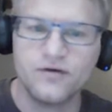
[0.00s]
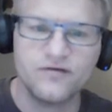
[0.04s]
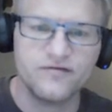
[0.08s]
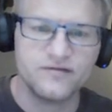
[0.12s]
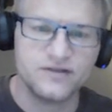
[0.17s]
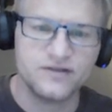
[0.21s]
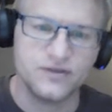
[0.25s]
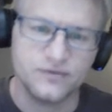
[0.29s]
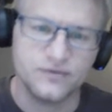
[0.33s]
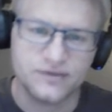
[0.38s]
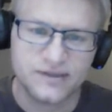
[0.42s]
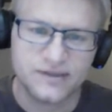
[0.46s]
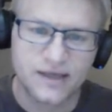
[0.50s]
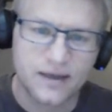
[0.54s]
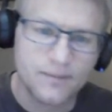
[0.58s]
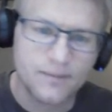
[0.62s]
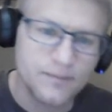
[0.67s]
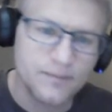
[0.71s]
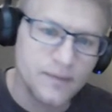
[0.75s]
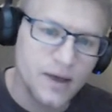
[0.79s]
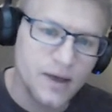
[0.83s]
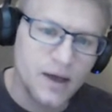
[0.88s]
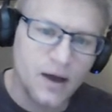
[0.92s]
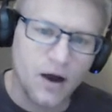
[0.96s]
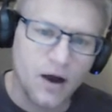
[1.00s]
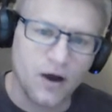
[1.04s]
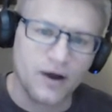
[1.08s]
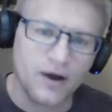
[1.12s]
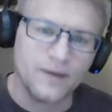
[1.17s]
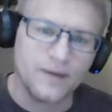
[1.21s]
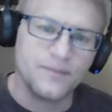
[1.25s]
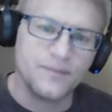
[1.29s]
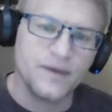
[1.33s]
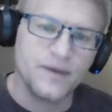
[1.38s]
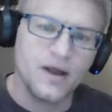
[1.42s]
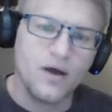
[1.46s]
move, 2-step? All
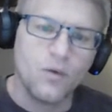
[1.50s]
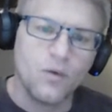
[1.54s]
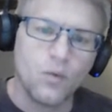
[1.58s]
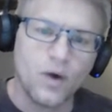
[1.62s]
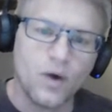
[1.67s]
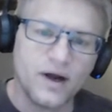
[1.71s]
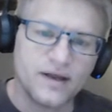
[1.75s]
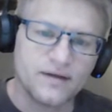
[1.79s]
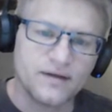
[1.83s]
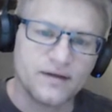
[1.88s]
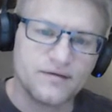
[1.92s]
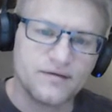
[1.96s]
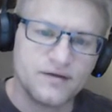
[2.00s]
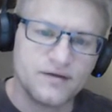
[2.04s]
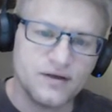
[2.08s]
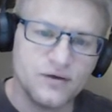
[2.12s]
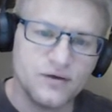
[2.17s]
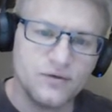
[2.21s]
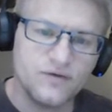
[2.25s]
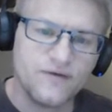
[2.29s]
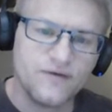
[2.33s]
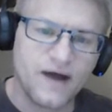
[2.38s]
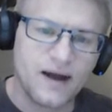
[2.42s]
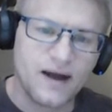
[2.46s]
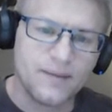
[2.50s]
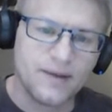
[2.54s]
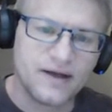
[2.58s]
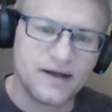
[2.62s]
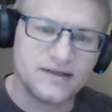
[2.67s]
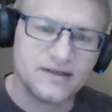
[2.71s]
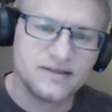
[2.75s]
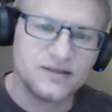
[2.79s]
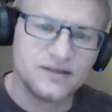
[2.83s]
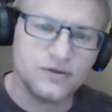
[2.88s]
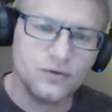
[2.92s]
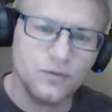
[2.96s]
right, what is 2 divided
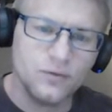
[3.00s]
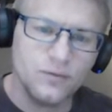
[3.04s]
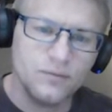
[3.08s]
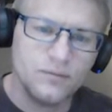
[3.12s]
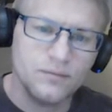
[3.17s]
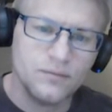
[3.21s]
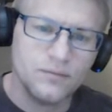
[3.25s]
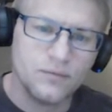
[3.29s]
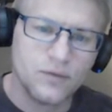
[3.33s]
by 2?